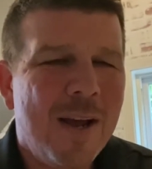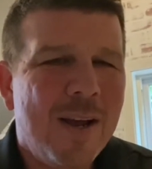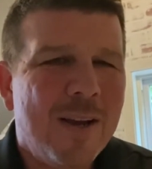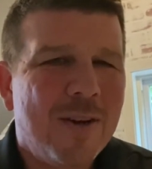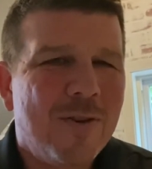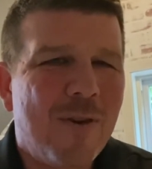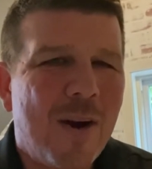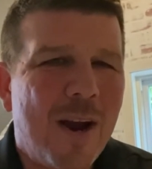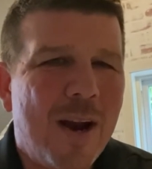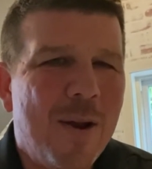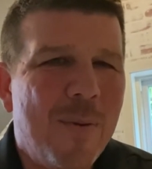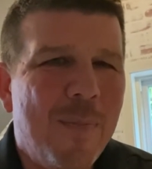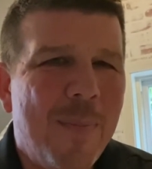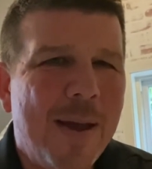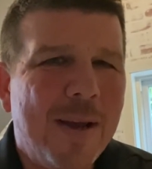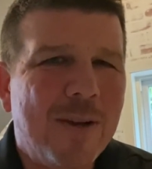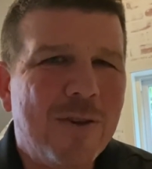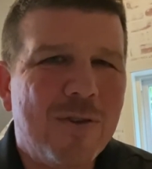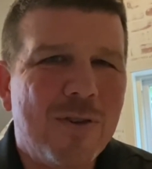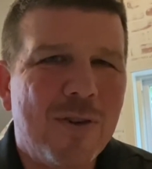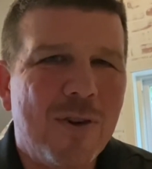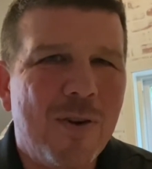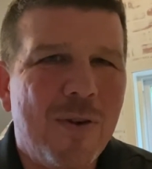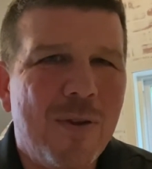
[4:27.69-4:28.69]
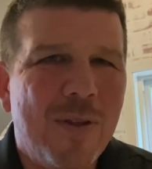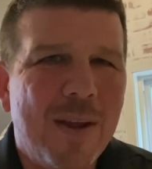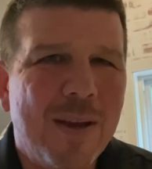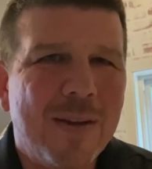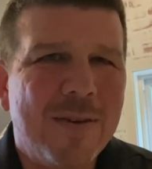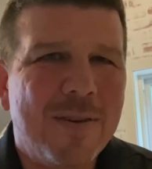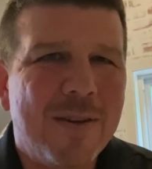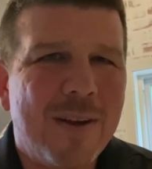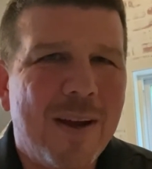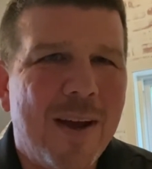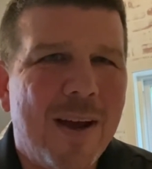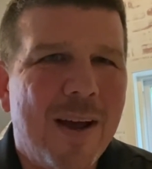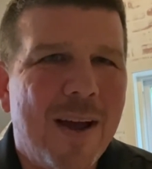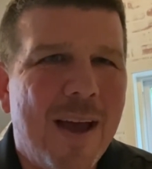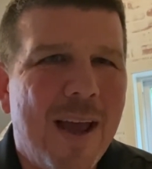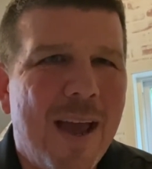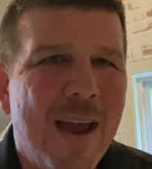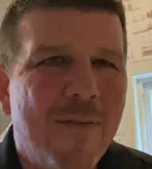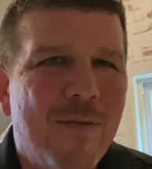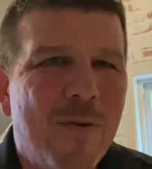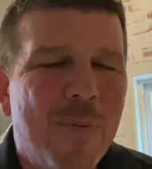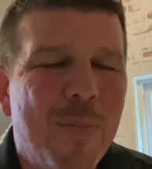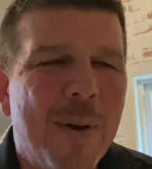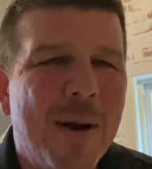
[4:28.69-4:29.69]
trying to make sure that
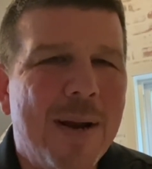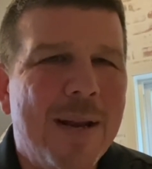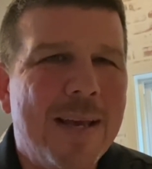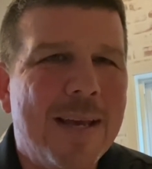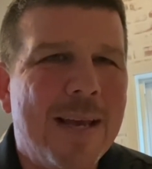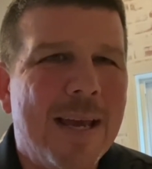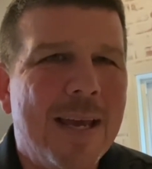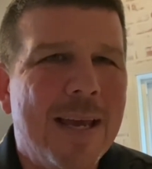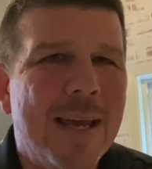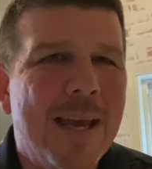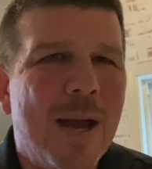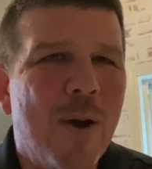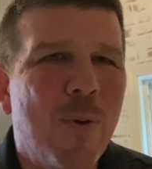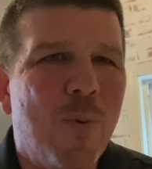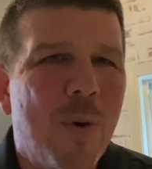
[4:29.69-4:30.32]
everybody can get